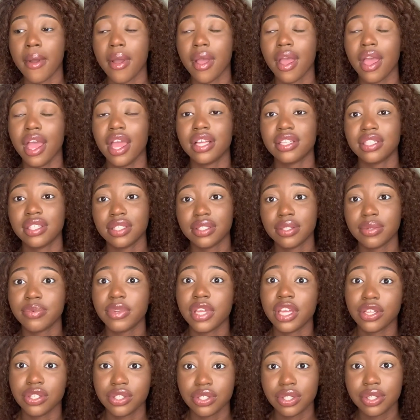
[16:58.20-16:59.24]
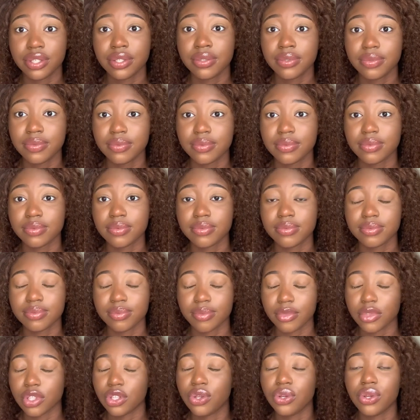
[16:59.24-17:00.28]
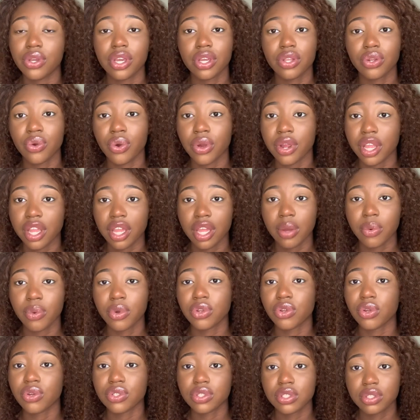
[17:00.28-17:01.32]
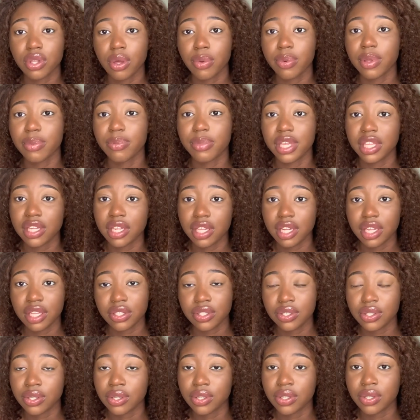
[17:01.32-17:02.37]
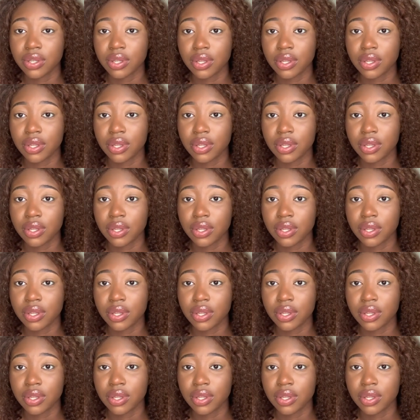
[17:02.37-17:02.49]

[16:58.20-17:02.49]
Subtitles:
it is an issue. You ignoring it will not stop it being an issue.